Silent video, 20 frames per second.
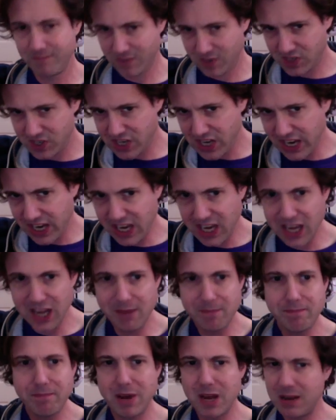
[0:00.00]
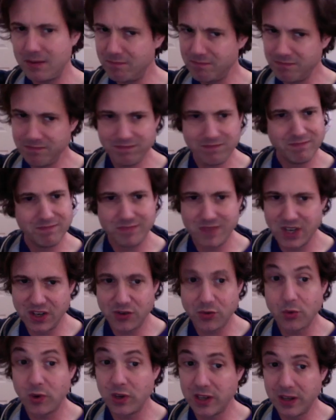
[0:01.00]
to take in, but
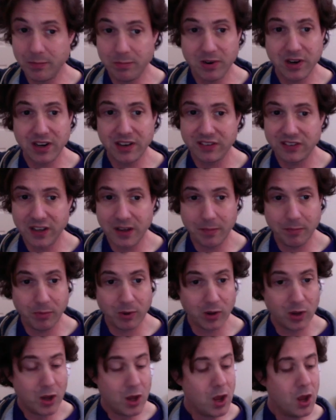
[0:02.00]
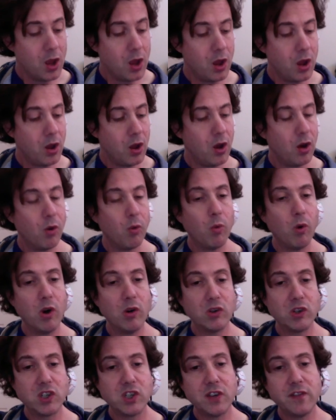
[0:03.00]
it's really pretty simple.
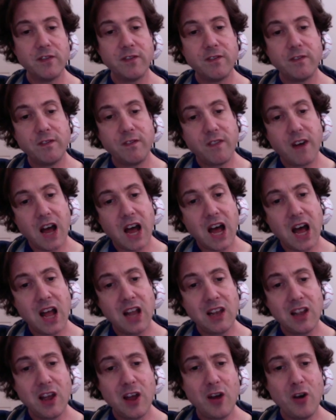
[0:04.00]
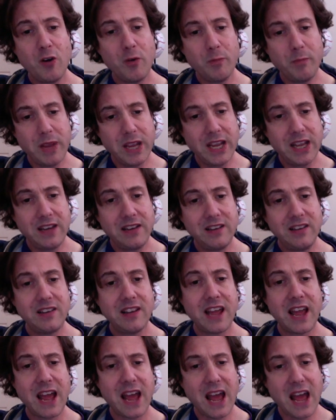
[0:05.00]
Won't you follow me
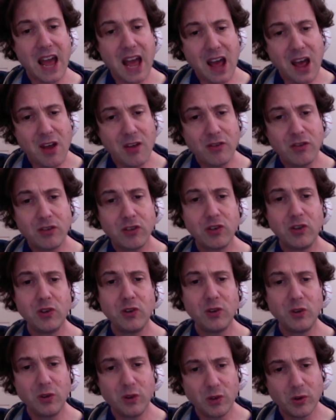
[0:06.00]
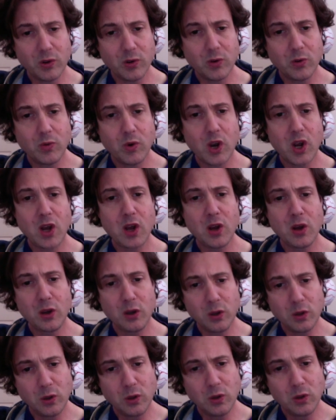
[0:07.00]
down to the
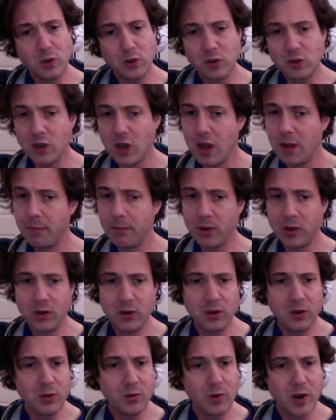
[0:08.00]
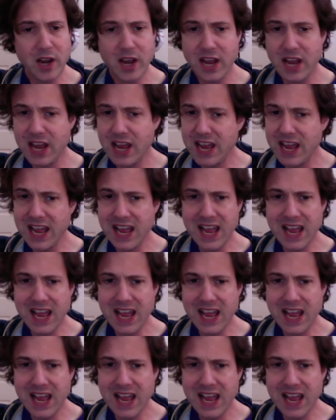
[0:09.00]
Rose Parade?